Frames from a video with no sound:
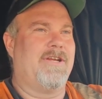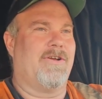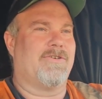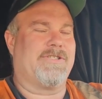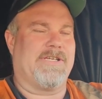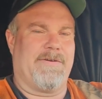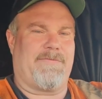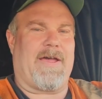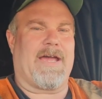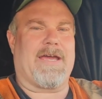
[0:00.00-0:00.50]

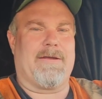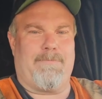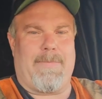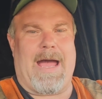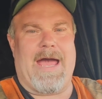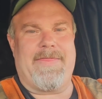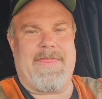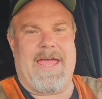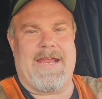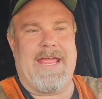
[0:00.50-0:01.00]
see if I can
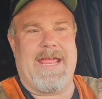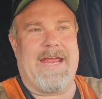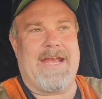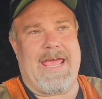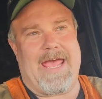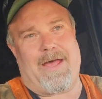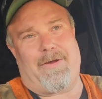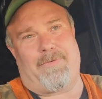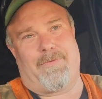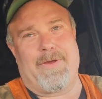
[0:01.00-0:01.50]
buy that debt
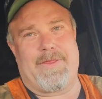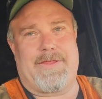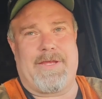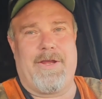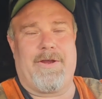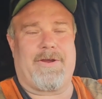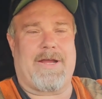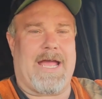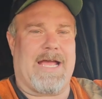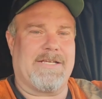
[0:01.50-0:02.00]
out with
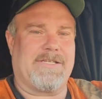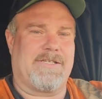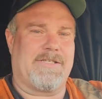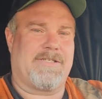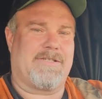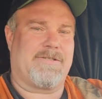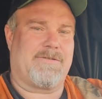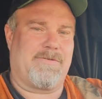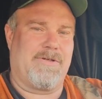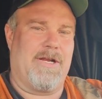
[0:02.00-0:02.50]
your
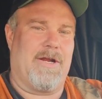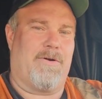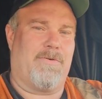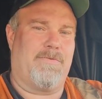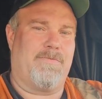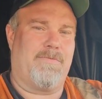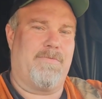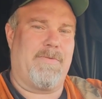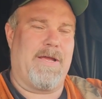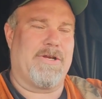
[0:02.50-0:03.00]
guys'
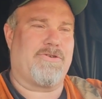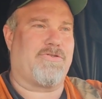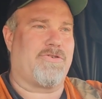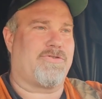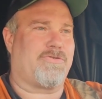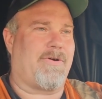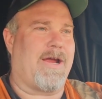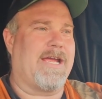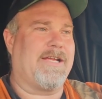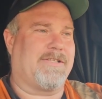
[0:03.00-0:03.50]

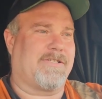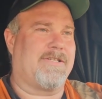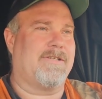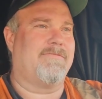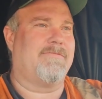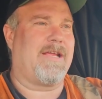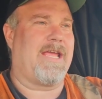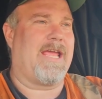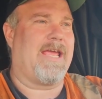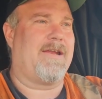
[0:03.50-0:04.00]
interest rates
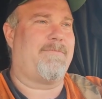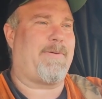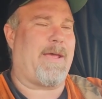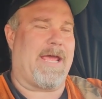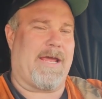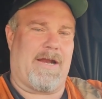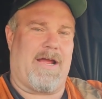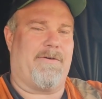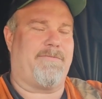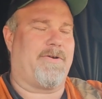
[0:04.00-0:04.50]
and
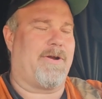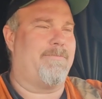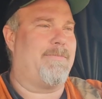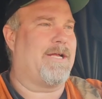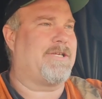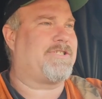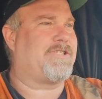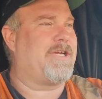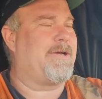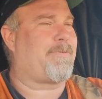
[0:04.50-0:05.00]
pay it off at a
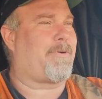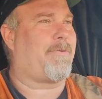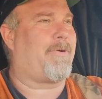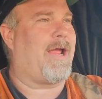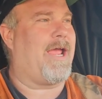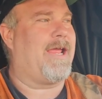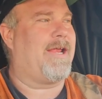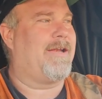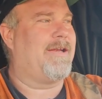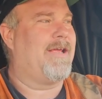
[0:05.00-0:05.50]
much cheaper
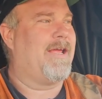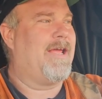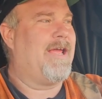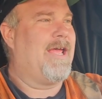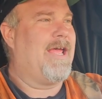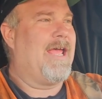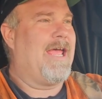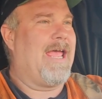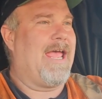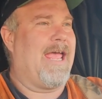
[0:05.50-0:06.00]
rate.
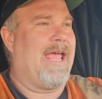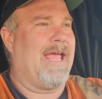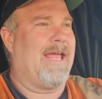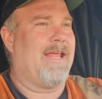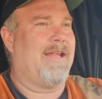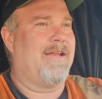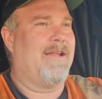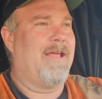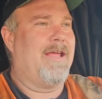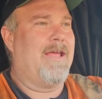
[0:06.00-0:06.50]

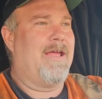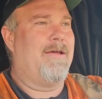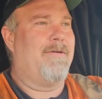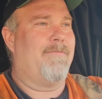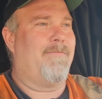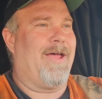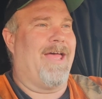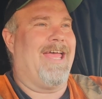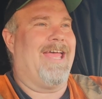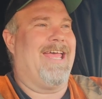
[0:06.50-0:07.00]
And
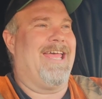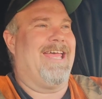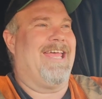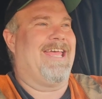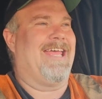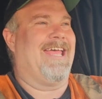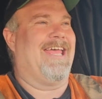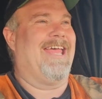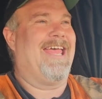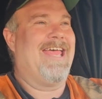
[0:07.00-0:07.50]

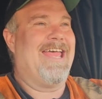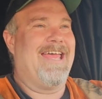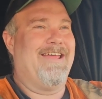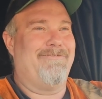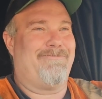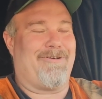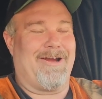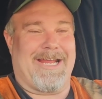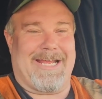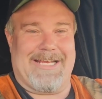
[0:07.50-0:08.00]

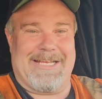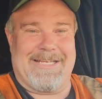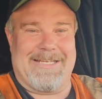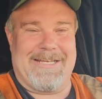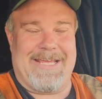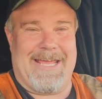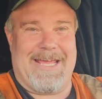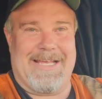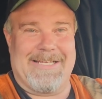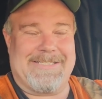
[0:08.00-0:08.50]

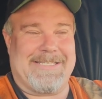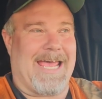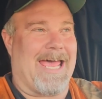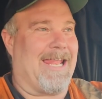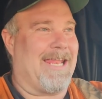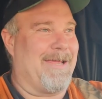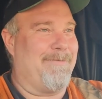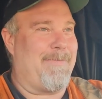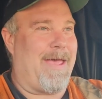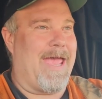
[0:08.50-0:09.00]
freaking
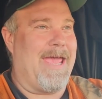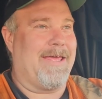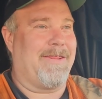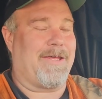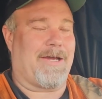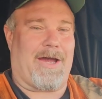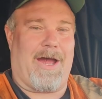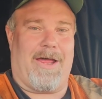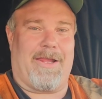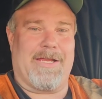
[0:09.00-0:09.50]
Sally Mae,
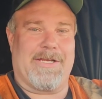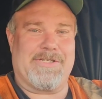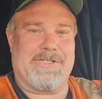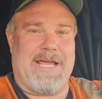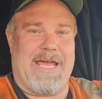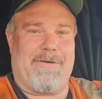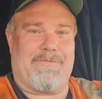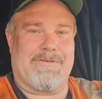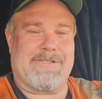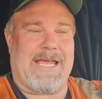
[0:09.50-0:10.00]
the college
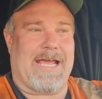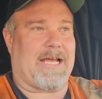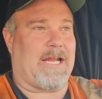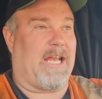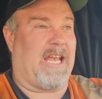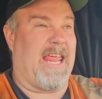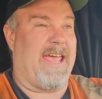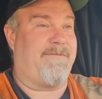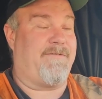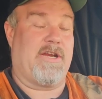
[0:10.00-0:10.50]
debt was like
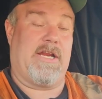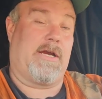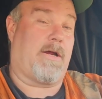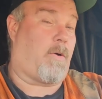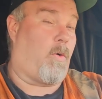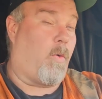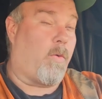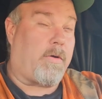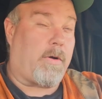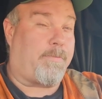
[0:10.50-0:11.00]

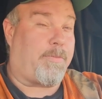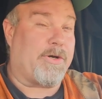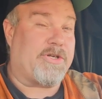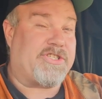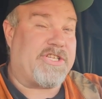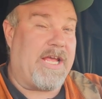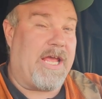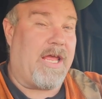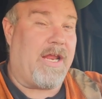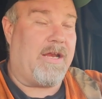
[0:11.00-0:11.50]

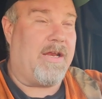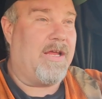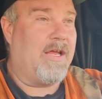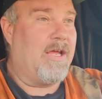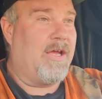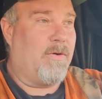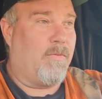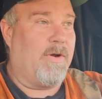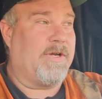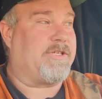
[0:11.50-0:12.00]
11.25%,
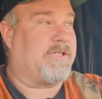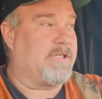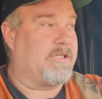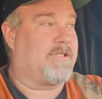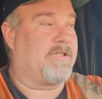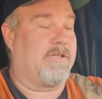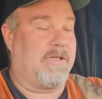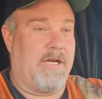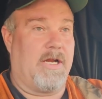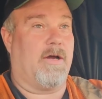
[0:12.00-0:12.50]
which
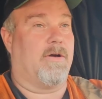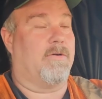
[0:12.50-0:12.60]
is,